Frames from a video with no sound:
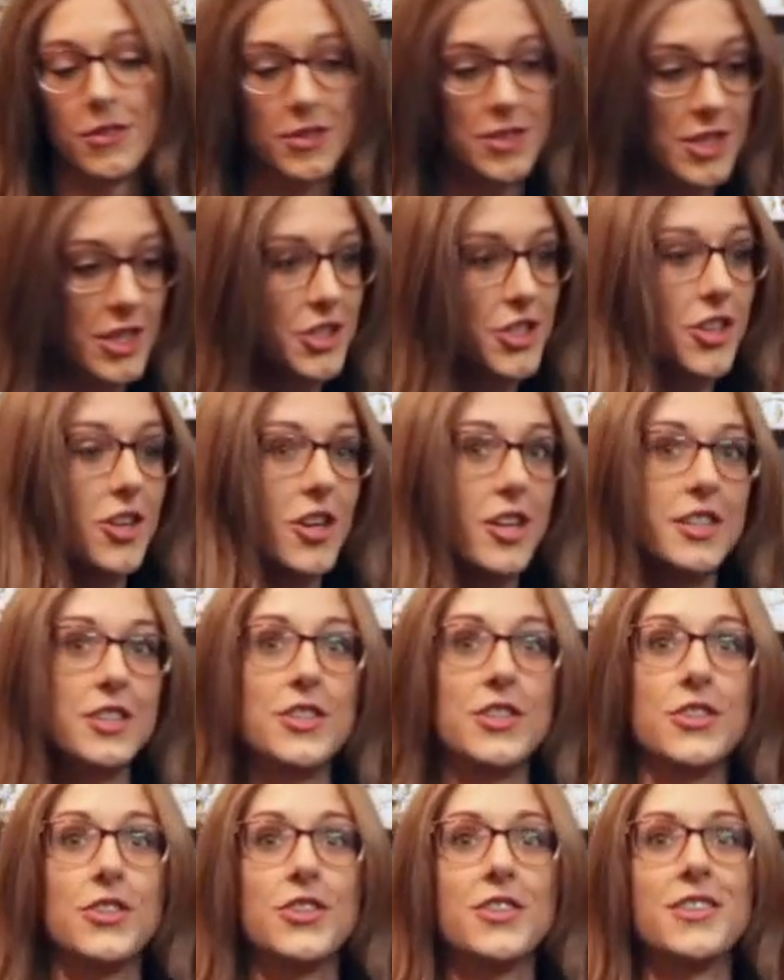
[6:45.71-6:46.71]
such a
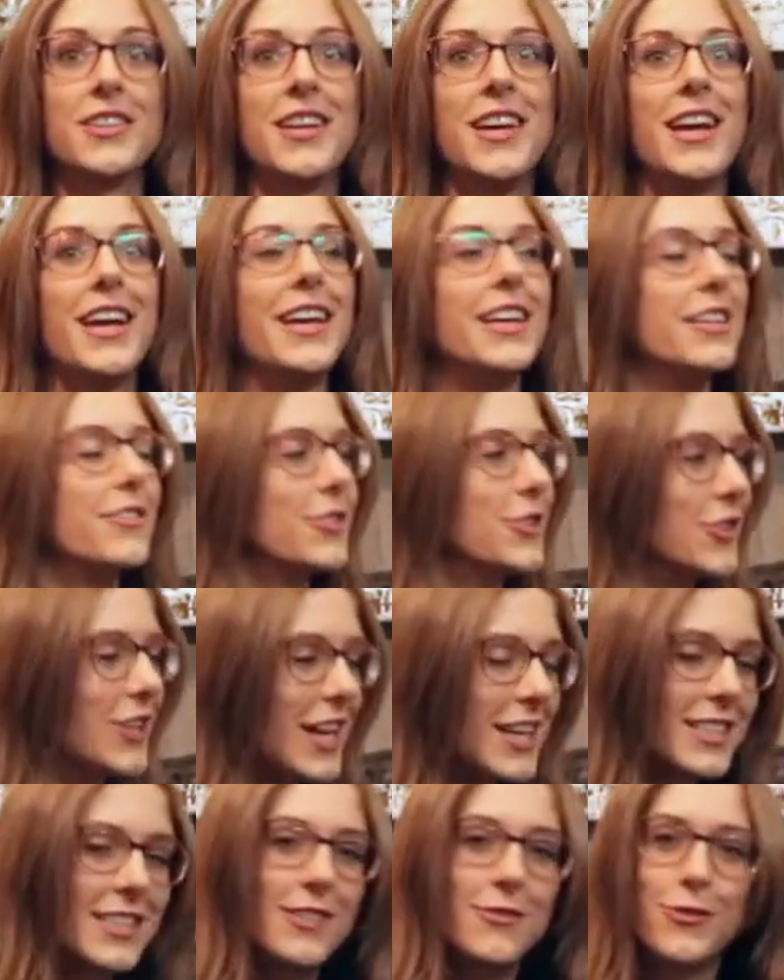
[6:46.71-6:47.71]
concert, and if they're
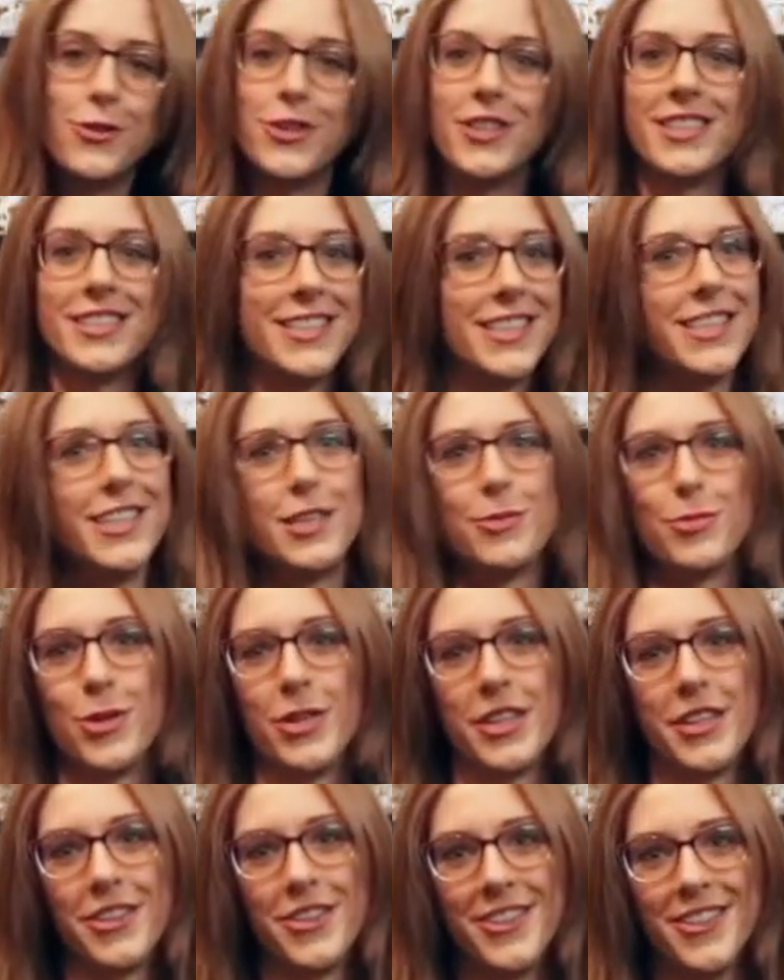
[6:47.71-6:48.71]
asking for the city to
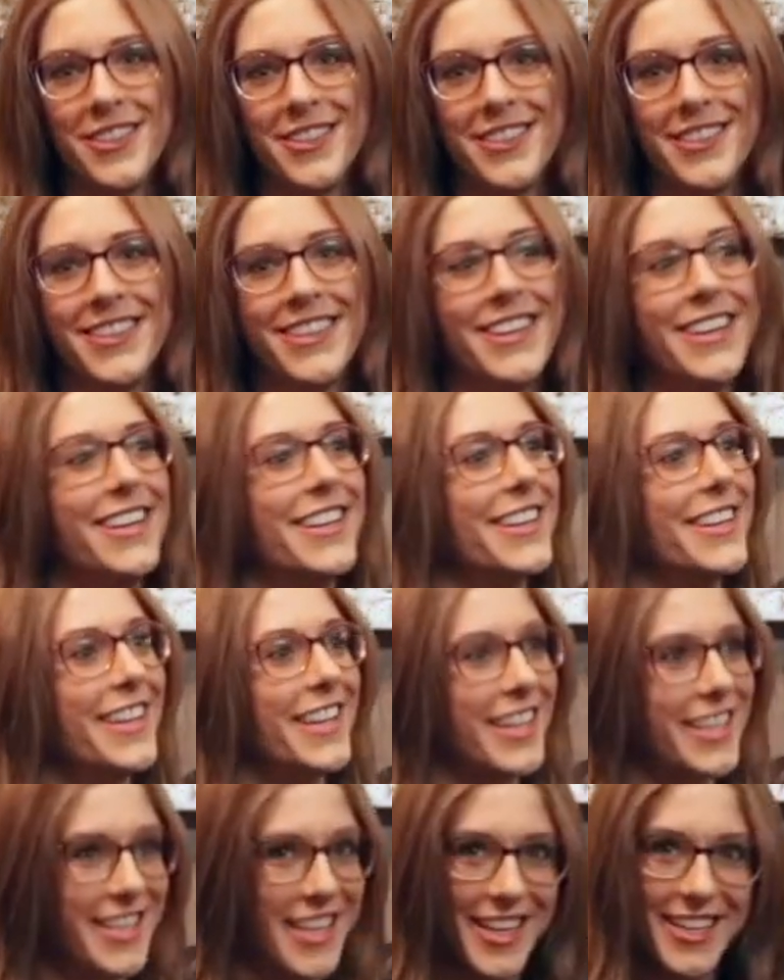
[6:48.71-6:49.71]
put it on,
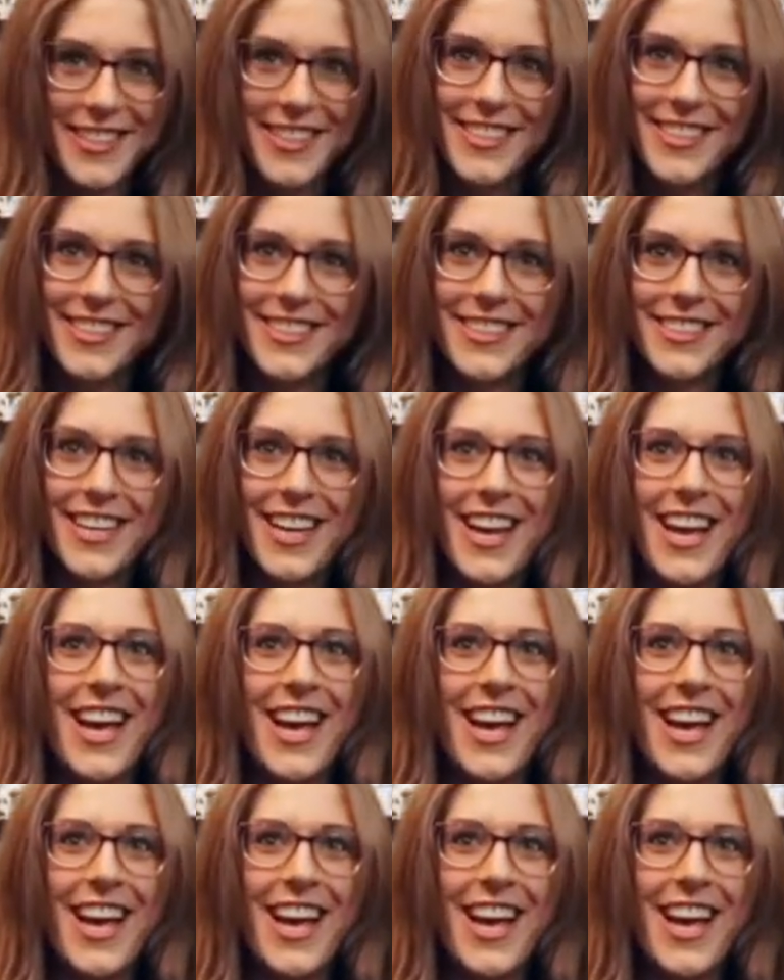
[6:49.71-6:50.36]
then yes.